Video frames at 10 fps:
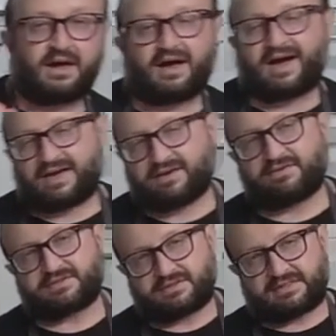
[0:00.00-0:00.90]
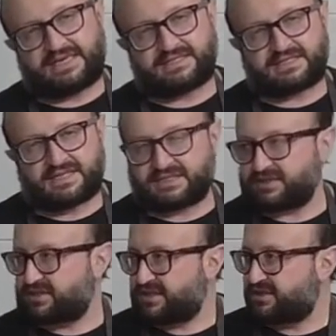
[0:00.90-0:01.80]
I know Angie doesn't
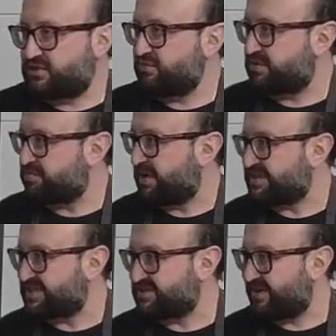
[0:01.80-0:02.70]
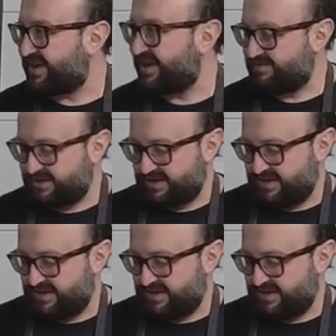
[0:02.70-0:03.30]
eat too spicy, so I have the...